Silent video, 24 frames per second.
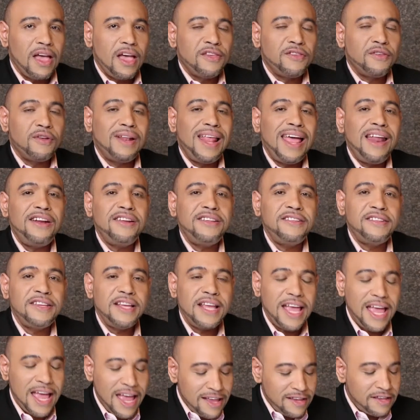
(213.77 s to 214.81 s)
So letter
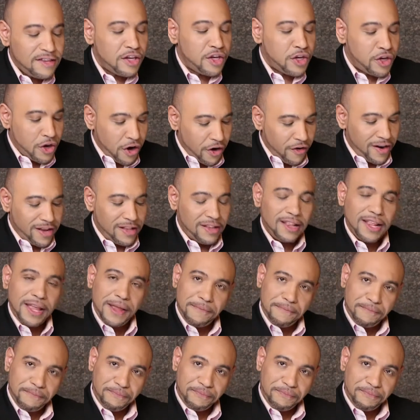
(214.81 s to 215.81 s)
C is currently.